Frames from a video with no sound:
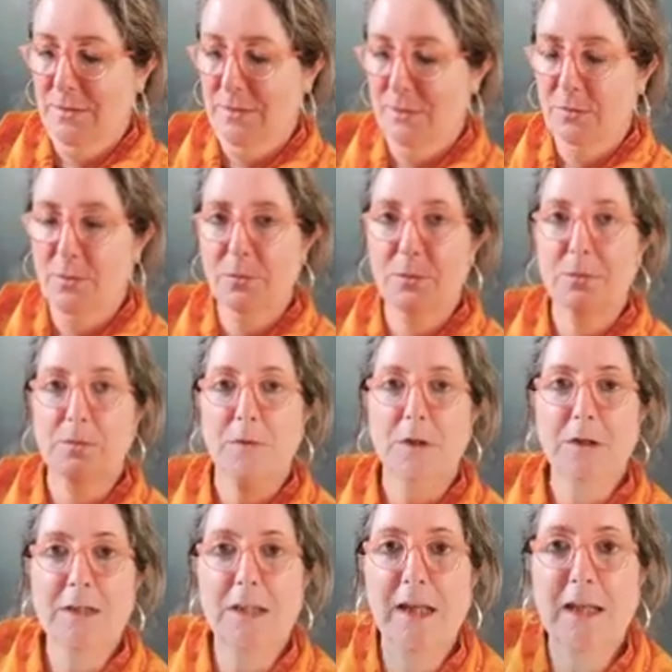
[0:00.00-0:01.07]
Oh,
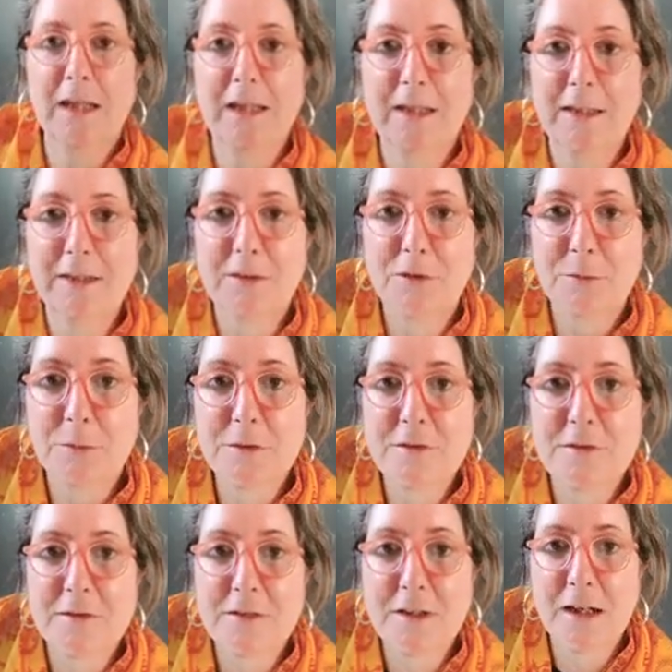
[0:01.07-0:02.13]
okay. Who wants
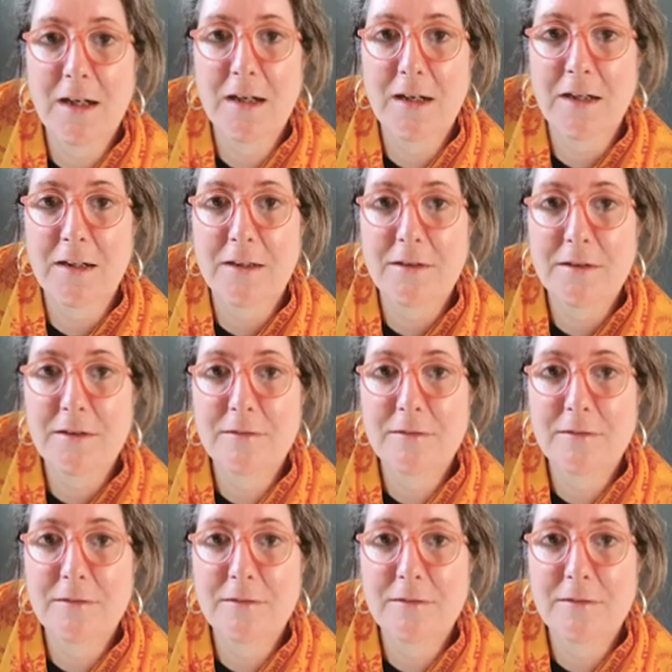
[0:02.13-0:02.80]
this card?